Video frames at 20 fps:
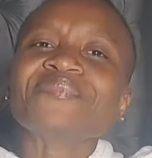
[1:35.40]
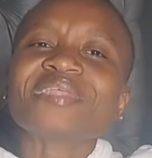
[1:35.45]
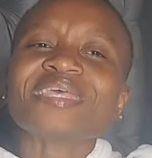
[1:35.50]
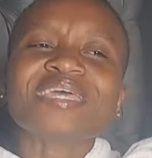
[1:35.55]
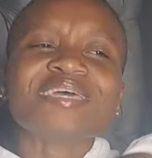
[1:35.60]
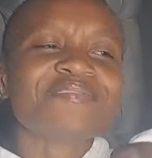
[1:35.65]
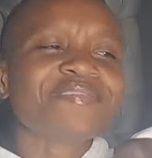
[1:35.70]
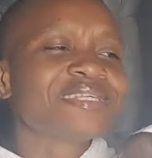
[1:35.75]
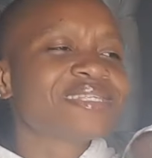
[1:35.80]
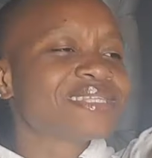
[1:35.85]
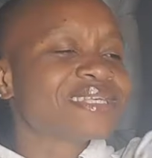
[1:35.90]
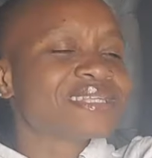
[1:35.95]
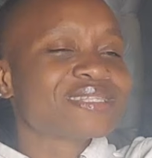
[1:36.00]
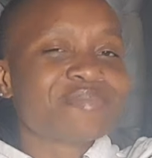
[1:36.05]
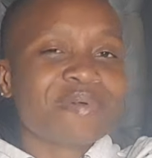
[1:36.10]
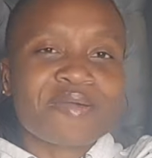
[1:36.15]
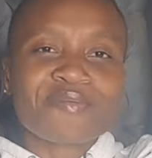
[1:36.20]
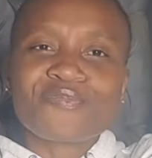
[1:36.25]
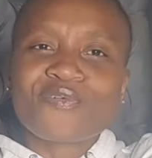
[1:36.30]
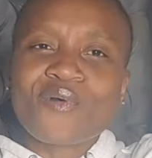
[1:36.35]
If he sees
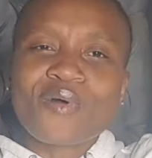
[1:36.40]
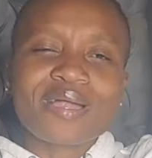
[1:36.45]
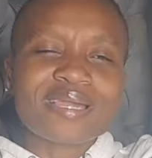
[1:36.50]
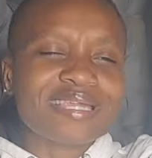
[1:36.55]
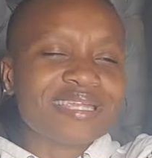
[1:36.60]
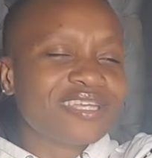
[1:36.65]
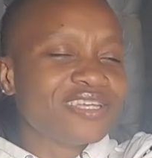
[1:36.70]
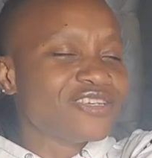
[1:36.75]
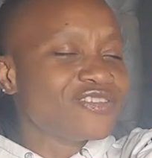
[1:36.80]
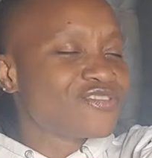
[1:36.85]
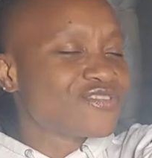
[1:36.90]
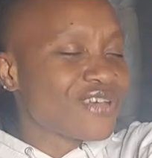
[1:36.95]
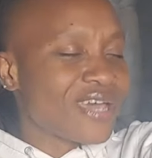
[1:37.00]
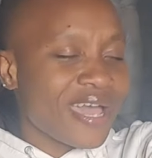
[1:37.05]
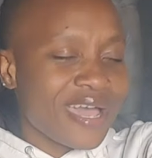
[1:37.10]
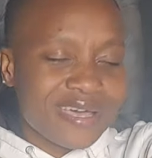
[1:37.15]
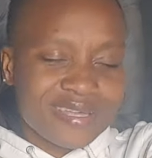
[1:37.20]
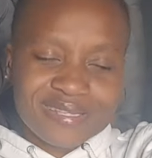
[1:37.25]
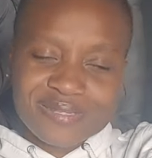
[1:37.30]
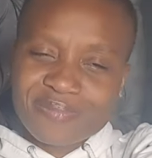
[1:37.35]
my phone, he
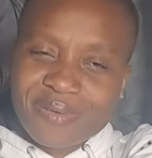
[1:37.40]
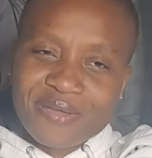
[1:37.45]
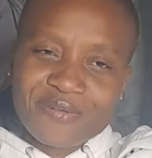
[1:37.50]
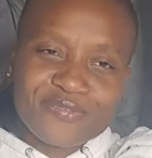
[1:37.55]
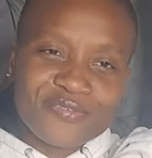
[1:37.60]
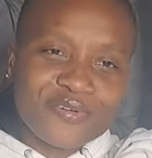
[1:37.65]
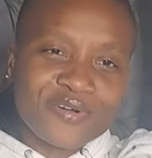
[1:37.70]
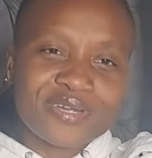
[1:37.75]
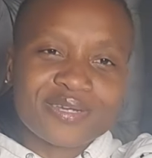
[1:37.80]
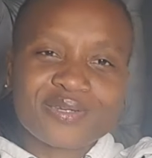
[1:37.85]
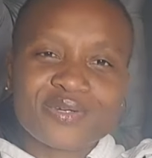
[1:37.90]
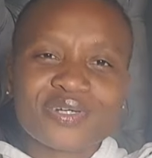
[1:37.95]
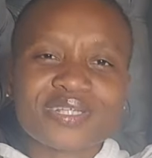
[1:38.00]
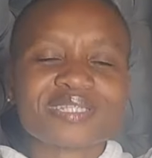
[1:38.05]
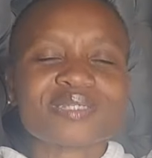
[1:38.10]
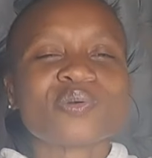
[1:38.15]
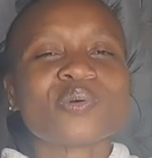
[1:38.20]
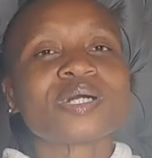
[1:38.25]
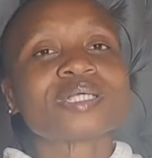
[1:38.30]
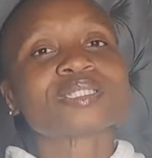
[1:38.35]
drags my phone because
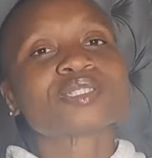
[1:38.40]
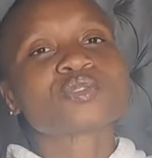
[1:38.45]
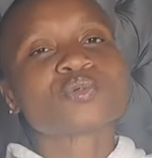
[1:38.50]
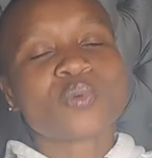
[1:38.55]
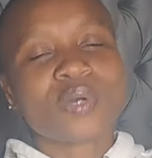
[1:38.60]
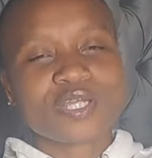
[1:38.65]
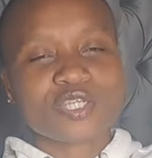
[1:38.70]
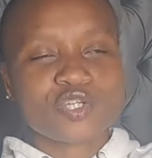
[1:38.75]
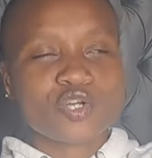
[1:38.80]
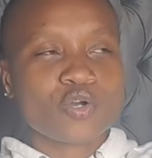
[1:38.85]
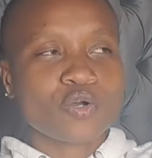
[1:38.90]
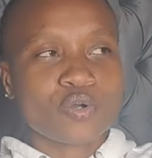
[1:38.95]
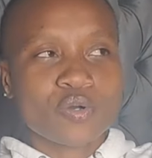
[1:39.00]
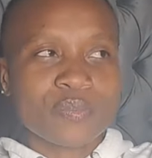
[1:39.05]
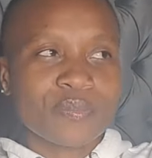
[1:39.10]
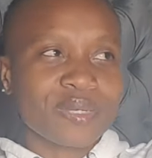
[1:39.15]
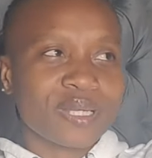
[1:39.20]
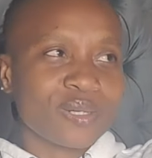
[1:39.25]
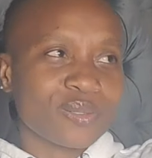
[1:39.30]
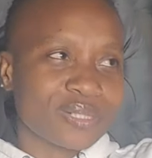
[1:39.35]
he wants to watch
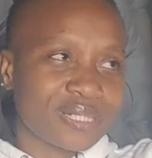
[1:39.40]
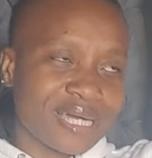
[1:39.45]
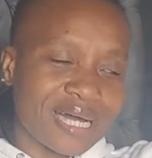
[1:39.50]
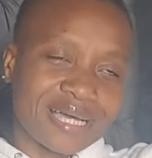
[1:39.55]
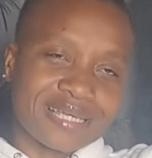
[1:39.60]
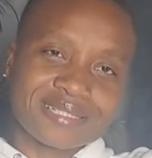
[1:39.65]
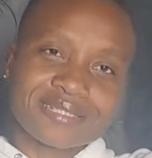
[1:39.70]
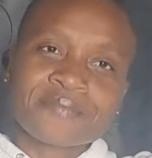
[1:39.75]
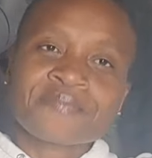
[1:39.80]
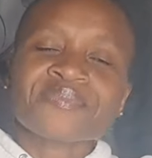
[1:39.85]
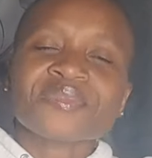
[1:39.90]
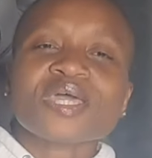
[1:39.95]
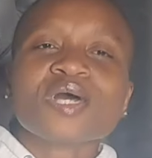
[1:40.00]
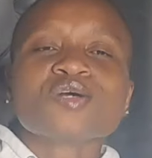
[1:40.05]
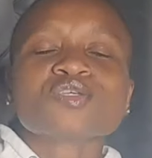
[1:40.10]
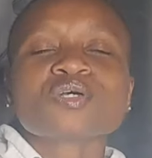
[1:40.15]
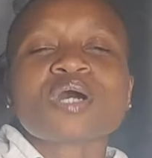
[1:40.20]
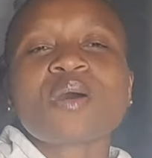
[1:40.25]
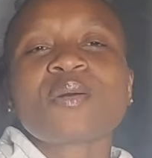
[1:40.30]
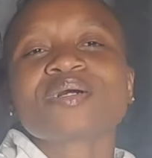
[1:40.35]
Cocomelon, guys.
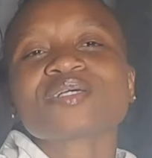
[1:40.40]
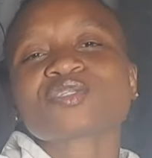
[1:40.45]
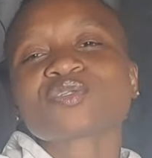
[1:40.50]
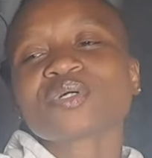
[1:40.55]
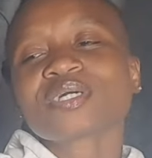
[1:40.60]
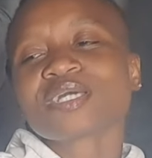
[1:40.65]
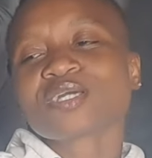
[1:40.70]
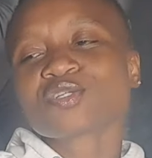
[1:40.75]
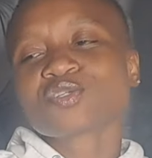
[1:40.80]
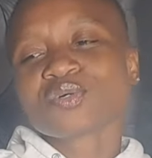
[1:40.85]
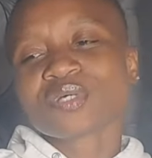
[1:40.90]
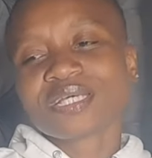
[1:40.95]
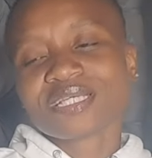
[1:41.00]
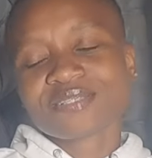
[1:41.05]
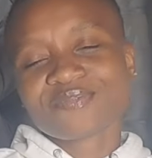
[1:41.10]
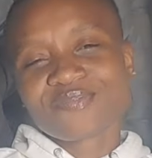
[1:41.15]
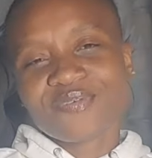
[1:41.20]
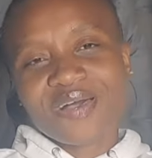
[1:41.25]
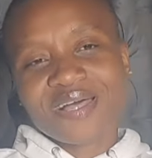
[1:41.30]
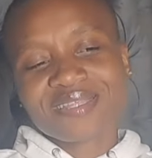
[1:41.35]
So I was talking to
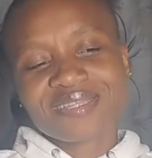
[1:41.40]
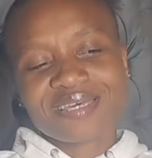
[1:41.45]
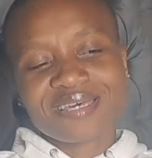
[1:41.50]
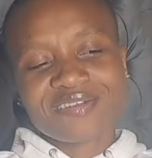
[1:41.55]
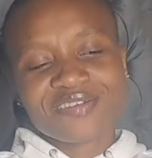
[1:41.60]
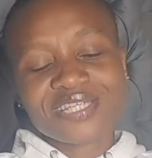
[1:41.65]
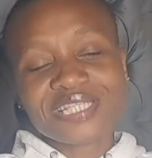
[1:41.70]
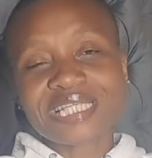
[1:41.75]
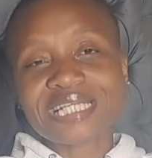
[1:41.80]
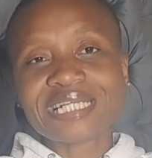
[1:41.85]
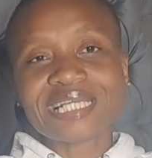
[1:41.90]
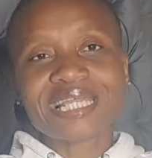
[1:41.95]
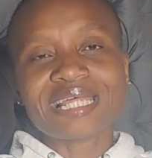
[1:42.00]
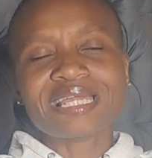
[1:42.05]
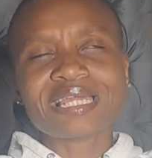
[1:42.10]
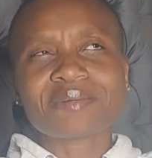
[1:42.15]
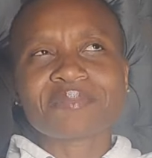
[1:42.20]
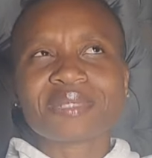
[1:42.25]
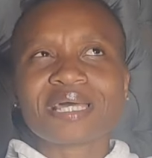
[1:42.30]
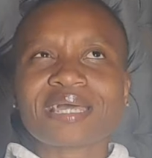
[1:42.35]
his father recently
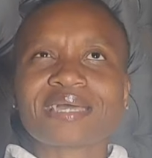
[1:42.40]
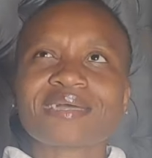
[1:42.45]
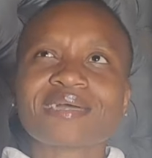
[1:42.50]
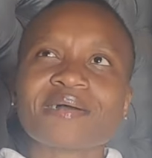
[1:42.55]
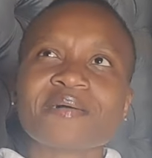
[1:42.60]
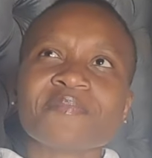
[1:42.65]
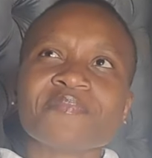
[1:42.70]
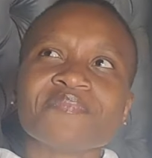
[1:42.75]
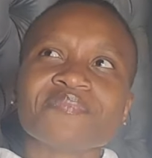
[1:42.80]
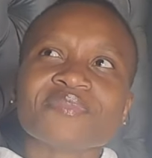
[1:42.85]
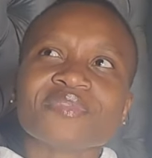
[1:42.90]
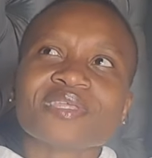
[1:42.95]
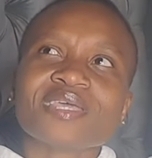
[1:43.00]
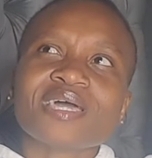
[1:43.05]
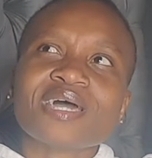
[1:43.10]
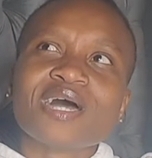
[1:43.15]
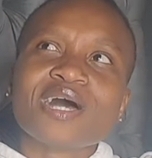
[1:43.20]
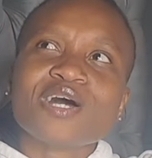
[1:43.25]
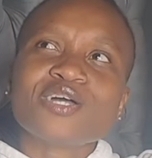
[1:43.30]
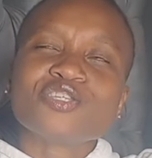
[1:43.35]
and I'm like,
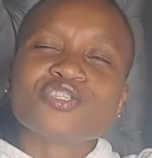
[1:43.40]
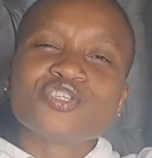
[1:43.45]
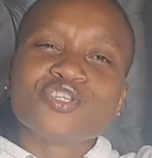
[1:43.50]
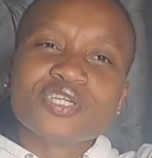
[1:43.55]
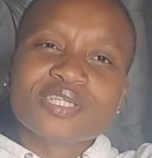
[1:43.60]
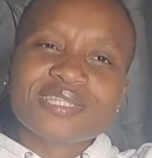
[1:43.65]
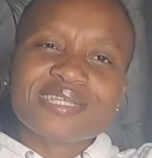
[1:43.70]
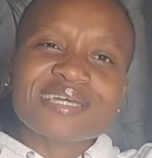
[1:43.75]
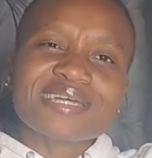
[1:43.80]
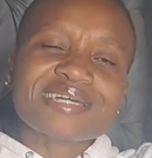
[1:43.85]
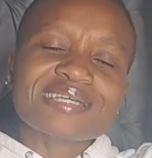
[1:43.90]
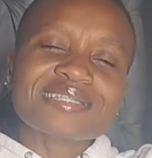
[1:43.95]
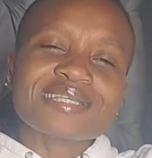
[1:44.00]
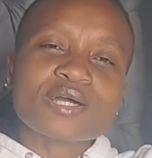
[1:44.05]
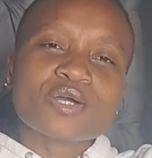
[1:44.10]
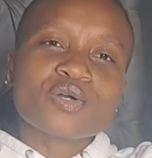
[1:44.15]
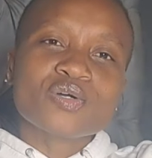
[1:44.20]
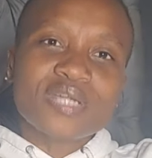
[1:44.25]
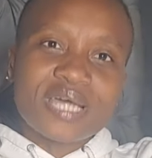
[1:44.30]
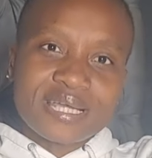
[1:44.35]
do you think it's a
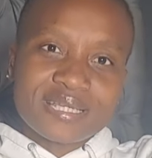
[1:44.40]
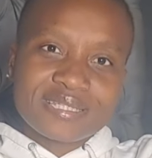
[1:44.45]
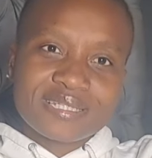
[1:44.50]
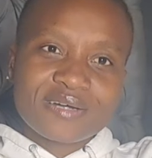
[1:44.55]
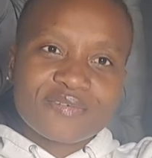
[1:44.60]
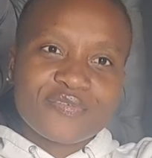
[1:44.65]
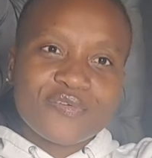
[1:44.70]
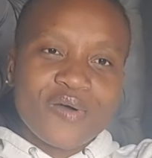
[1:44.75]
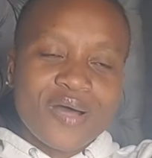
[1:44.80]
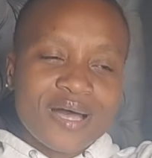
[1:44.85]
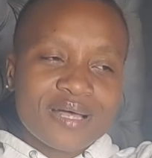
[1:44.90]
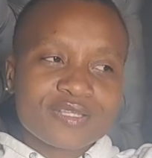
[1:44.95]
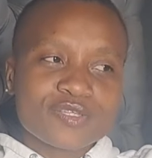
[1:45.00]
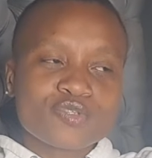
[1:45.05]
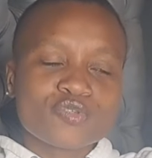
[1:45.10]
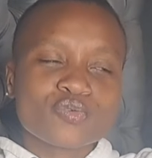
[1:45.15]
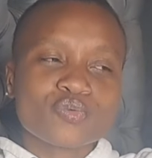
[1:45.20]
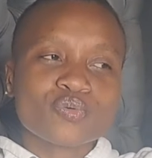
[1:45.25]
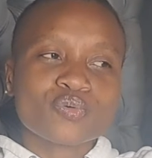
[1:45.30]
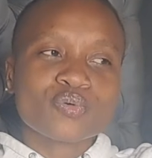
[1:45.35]
good idea for us
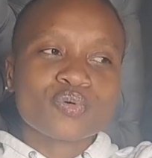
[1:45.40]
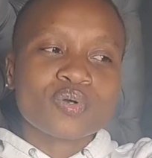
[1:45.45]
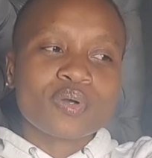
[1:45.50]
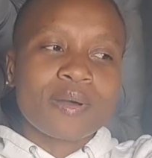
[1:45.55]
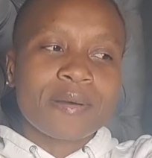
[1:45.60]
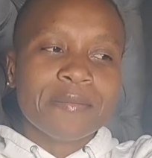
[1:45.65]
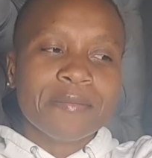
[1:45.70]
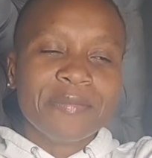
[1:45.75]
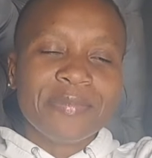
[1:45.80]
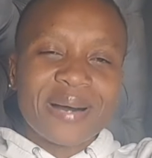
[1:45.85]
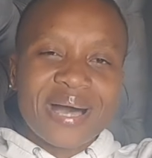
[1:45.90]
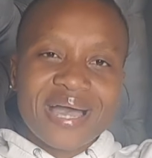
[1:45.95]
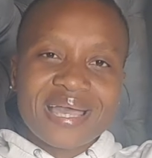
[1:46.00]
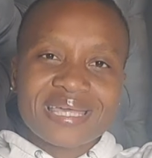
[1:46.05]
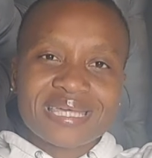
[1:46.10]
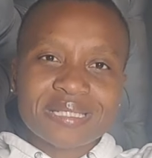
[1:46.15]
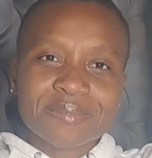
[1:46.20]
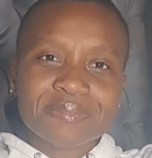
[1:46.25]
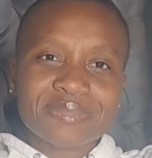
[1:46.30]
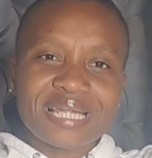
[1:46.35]
to buy
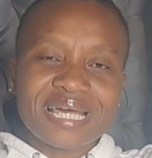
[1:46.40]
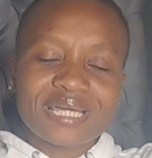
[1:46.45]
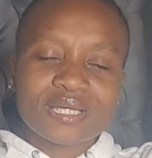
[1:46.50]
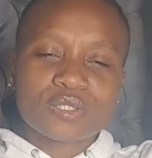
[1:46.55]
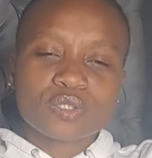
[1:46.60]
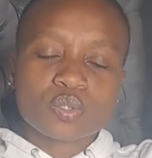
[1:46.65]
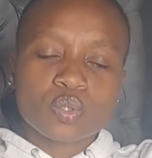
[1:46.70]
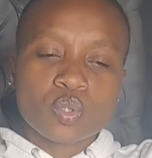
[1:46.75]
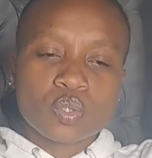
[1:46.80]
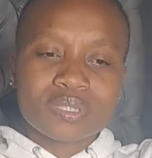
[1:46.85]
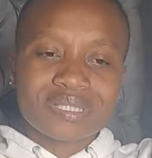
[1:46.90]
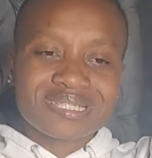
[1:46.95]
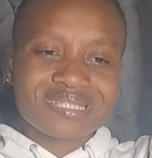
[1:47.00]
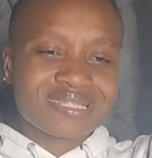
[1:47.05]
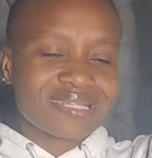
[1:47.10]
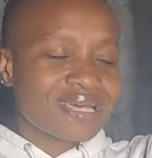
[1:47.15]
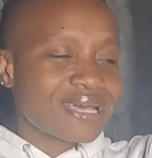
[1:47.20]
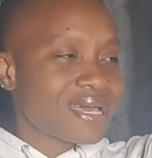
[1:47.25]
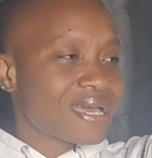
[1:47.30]
him like those